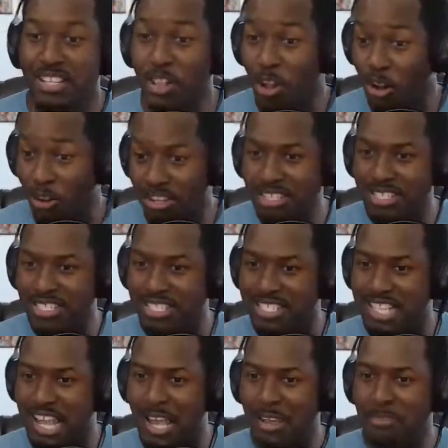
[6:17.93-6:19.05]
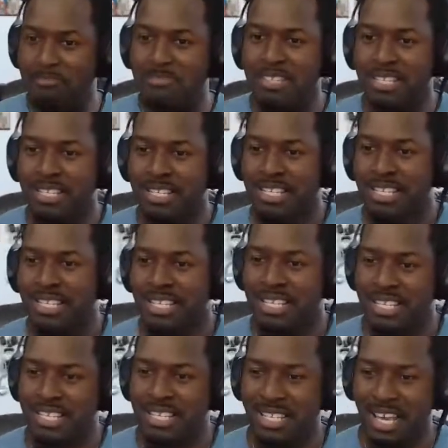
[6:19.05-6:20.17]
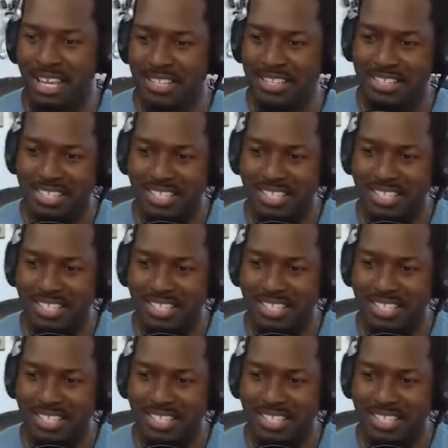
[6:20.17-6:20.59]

Lawrence is his name. Yes.